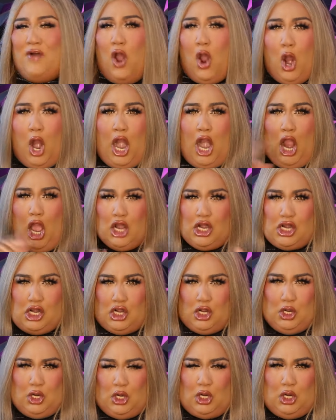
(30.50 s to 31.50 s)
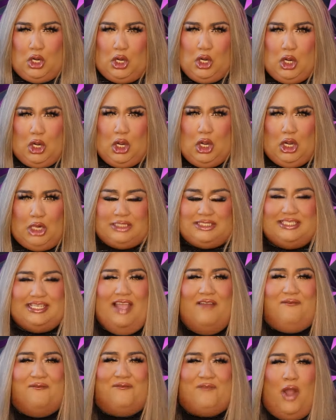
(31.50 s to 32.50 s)
for
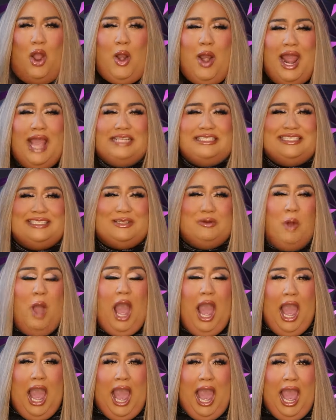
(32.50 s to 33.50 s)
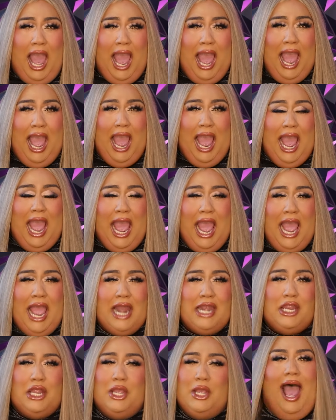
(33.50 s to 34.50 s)
Sephora Squad!
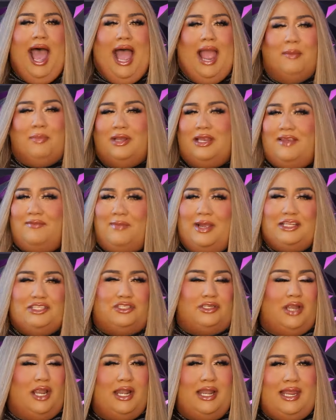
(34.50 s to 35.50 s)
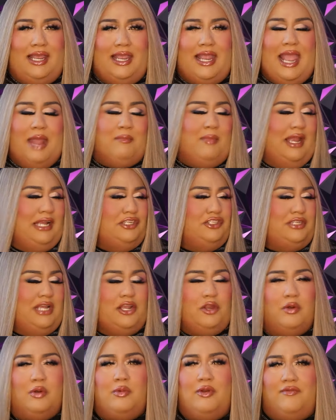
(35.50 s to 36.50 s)
I believe my journey and my
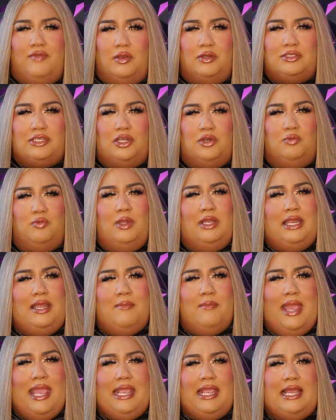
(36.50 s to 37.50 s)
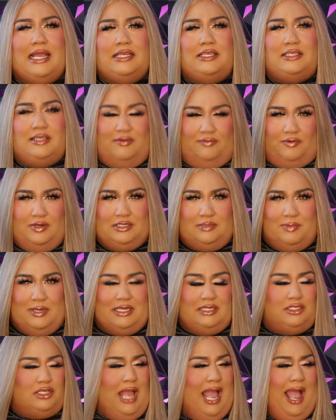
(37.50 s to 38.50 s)
genuine reviews can really make a difference
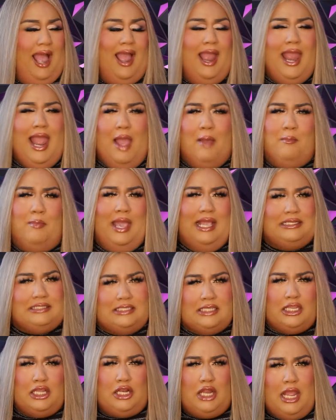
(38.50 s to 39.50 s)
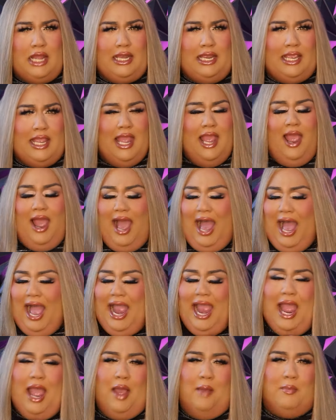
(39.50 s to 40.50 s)
because I am Mexican, honey.
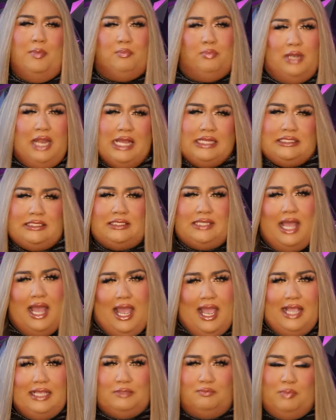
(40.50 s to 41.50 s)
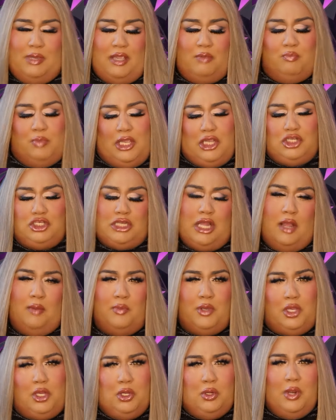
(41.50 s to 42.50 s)
I am plus size,
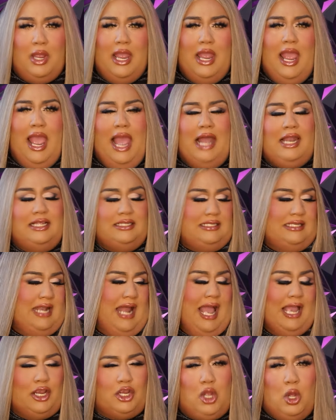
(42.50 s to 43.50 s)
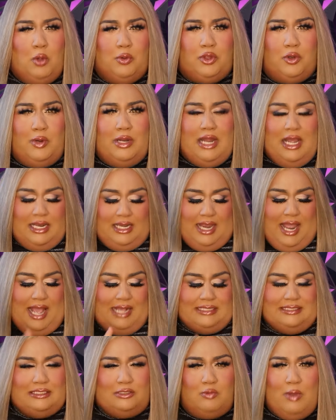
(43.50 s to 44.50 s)
BBW. And listen, I go through it, honey.
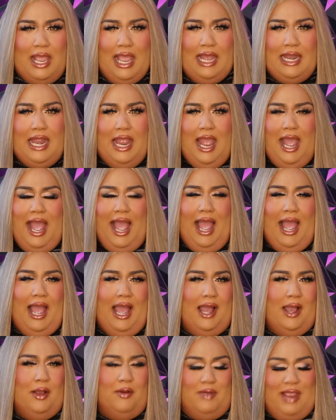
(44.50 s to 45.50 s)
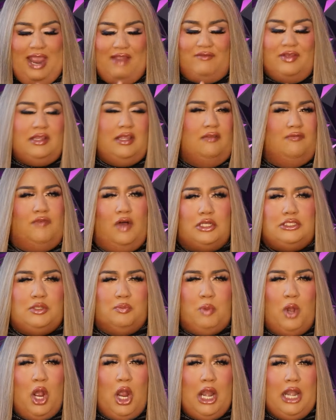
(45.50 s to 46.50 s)
I sweat. Uh, uh, everything falls
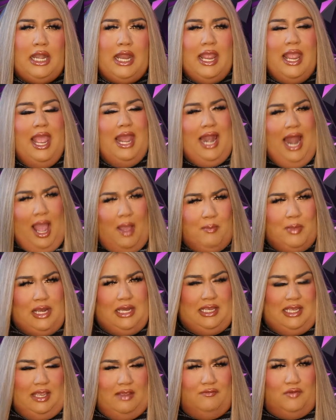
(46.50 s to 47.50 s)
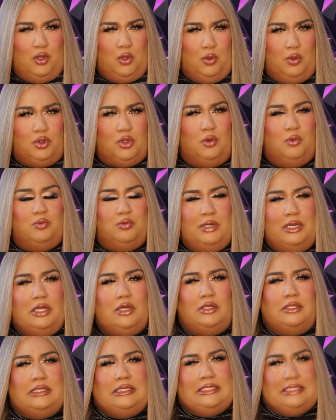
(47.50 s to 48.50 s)
apart. And I'm going to give you the
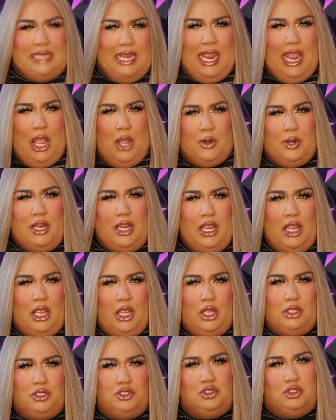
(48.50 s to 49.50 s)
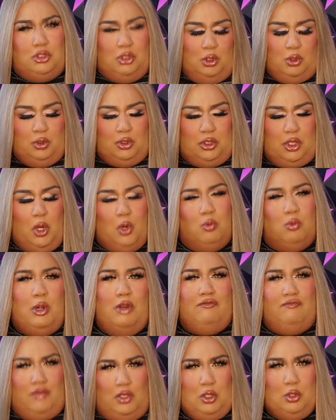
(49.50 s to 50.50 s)
real down truth
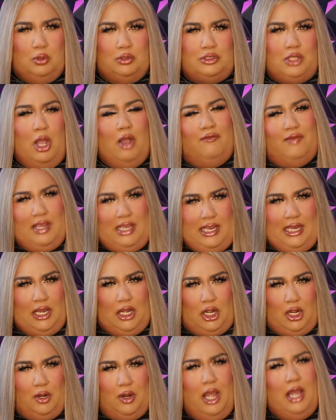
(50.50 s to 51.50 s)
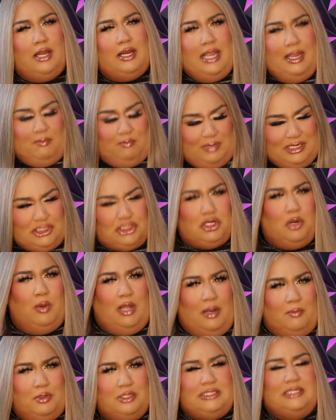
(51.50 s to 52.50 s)
reviews over here. Okay, Miss
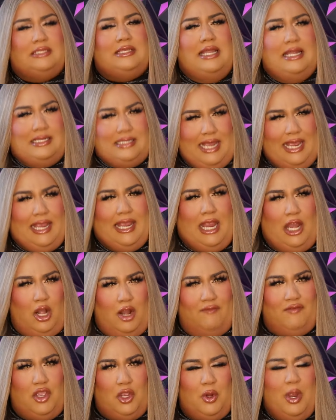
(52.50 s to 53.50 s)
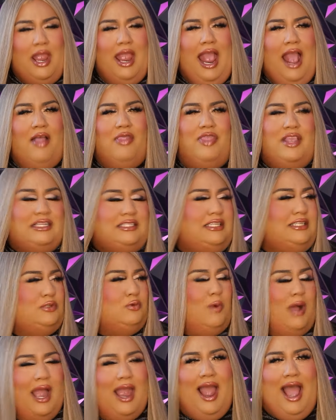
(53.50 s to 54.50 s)
Joelapuss is going to take care of you, and this
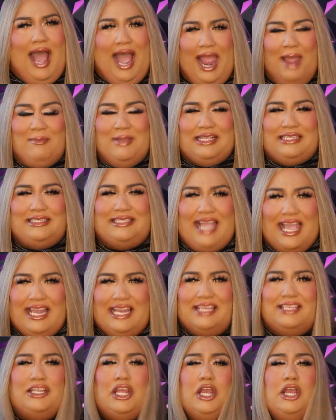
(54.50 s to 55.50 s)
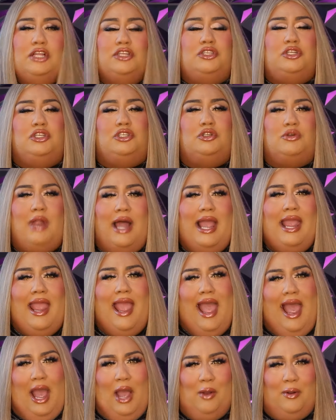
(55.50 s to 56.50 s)
is why I'm excited to try
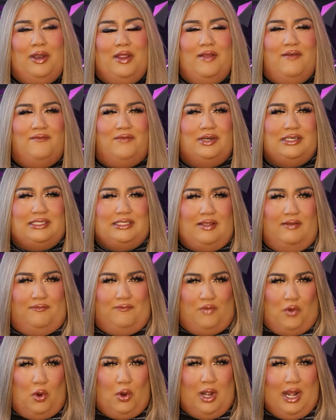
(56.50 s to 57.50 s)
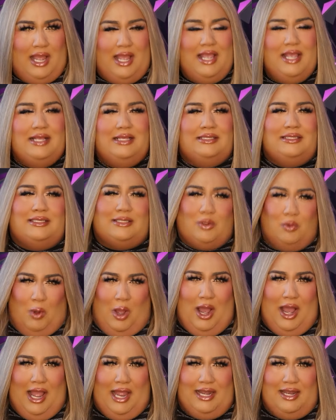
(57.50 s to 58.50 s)
out for Sephora
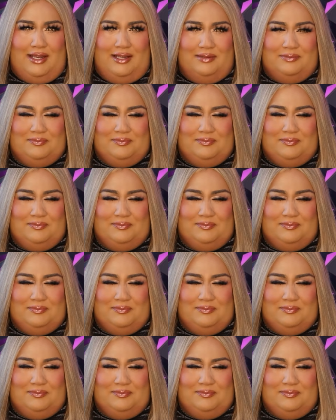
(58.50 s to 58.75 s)
Squad.